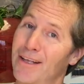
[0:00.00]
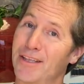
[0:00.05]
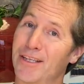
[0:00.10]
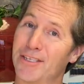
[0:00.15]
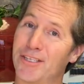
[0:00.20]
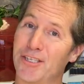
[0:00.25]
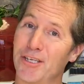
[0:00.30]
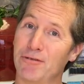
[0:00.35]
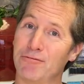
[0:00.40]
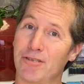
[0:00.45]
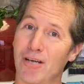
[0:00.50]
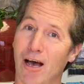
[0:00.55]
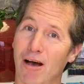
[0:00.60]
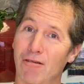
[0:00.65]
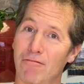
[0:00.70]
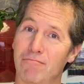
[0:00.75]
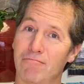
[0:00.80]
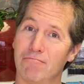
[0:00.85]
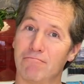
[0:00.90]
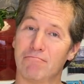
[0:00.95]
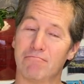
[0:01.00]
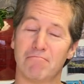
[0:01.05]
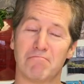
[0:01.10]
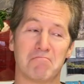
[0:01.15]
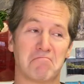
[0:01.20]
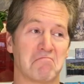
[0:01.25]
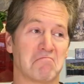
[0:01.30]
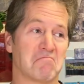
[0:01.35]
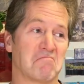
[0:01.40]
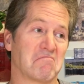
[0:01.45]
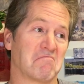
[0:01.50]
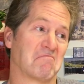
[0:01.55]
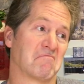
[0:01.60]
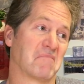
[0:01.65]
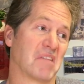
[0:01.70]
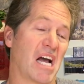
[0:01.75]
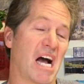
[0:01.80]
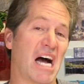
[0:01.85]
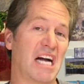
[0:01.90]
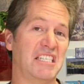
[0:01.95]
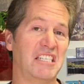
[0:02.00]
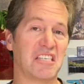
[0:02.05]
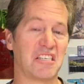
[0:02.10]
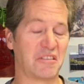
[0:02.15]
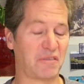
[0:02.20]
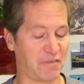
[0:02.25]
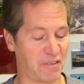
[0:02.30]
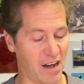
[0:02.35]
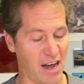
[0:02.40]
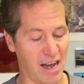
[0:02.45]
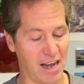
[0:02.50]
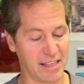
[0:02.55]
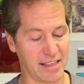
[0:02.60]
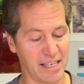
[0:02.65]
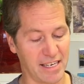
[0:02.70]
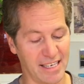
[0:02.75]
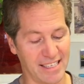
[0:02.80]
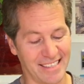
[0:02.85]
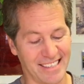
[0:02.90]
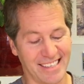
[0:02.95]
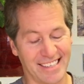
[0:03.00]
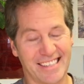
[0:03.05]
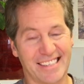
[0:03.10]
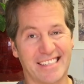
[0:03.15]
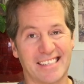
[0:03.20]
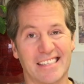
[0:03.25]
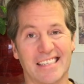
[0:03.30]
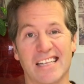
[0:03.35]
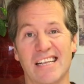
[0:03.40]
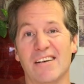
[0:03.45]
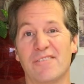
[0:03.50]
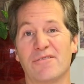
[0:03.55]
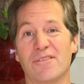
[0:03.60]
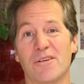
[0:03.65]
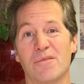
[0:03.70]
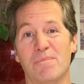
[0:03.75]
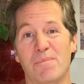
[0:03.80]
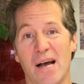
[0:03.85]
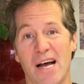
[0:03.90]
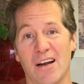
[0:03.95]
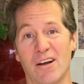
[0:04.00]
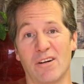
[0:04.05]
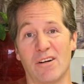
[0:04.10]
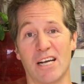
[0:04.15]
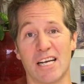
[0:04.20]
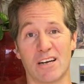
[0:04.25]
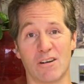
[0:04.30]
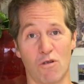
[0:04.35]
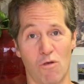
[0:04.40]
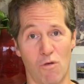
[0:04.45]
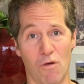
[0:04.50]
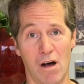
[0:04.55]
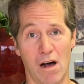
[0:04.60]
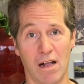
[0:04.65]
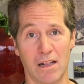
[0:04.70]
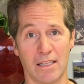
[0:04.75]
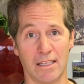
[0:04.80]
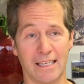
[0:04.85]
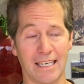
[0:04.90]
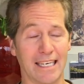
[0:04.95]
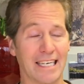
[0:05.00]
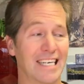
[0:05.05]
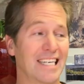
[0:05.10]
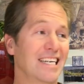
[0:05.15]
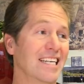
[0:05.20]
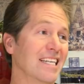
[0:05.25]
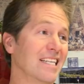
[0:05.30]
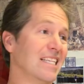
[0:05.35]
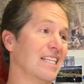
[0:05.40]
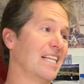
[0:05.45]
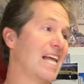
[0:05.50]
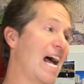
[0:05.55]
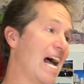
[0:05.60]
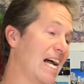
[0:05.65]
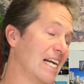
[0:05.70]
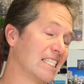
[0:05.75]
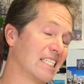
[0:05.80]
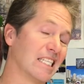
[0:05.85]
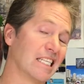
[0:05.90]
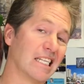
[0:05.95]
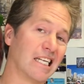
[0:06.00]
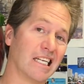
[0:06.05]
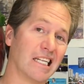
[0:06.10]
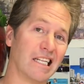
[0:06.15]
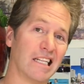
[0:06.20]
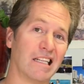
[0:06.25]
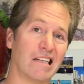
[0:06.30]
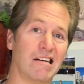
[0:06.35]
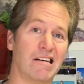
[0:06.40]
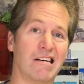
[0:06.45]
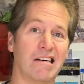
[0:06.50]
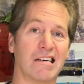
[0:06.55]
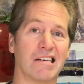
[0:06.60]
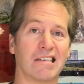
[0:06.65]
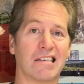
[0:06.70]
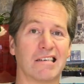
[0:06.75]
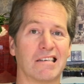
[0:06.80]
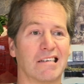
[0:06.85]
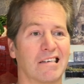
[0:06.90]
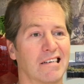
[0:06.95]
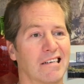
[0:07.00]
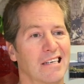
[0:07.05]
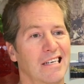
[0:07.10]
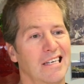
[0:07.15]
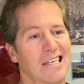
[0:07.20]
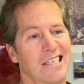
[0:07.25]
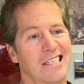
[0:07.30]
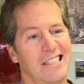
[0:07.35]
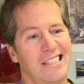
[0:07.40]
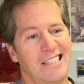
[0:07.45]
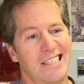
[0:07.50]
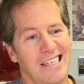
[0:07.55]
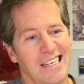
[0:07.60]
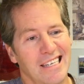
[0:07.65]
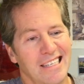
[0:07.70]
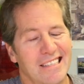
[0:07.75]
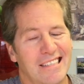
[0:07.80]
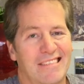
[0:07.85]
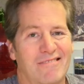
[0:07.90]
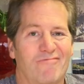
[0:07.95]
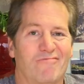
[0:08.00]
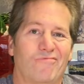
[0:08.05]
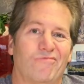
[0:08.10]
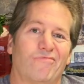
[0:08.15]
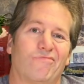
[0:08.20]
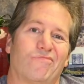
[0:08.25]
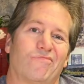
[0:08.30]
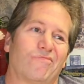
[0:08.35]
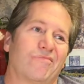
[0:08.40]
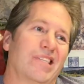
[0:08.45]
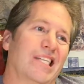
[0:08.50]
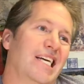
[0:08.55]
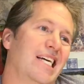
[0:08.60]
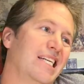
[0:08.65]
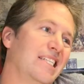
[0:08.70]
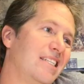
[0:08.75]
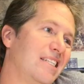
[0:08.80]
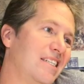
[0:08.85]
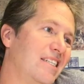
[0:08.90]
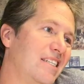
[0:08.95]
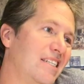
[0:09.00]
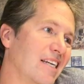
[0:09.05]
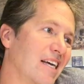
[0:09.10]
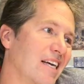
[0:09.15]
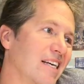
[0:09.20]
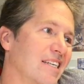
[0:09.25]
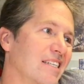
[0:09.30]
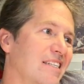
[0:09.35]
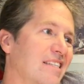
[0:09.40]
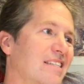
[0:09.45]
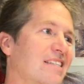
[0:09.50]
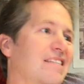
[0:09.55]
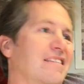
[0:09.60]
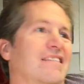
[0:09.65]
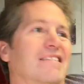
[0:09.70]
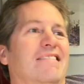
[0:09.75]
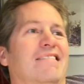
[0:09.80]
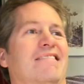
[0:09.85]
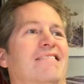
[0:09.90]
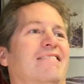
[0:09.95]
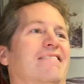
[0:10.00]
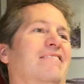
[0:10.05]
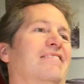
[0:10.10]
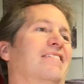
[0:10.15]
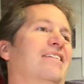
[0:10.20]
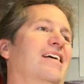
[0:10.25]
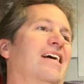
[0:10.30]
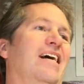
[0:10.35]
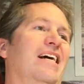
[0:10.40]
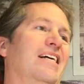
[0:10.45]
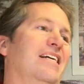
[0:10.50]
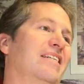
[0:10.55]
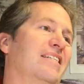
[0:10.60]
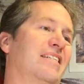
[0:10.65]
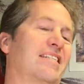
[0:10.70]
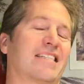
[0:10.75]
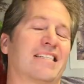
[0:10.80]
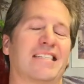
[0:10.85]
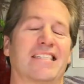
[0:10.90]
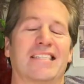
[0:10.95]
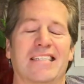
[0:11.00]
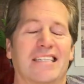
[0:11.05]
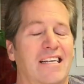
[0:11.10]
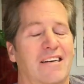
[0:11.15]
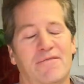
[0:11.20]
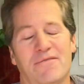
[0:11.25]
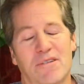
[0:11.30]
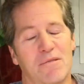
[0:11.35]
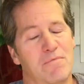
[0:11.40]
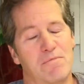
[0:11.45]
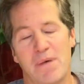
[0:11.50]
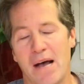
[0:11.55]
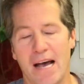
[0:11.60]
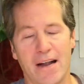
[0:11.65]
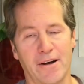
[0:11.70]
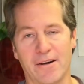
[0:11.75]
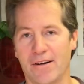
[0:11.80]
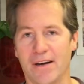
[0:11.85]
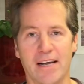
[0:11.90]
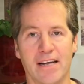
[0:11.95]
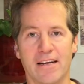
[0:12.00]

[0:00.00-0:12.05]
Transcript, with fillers: The Suunto. I just find that it's a sliver better in quality. Lasts a little longer. It's just, it's just a sliver better